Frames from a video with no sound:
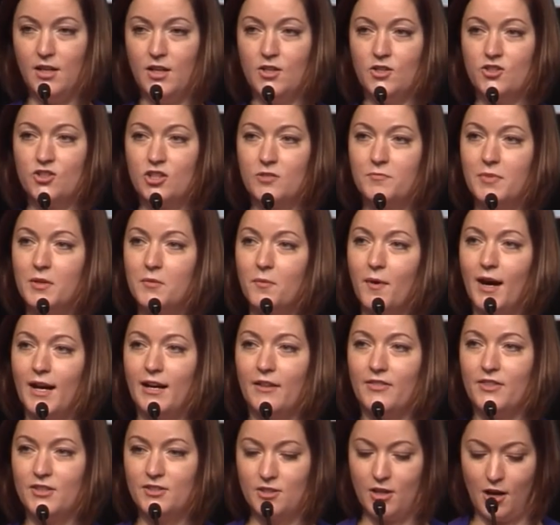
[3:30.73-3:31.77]
should be right
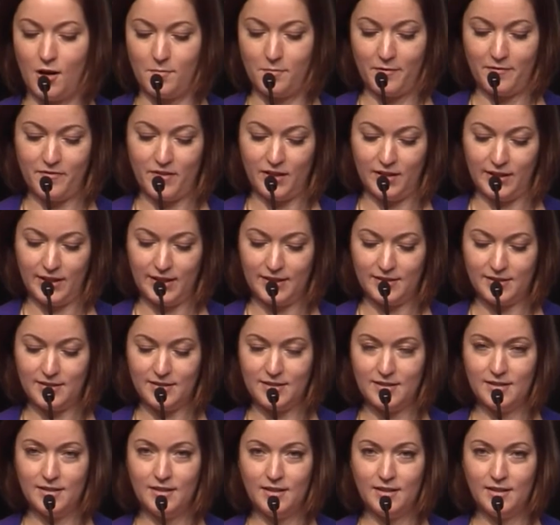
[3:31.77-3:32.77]
at the top of the list.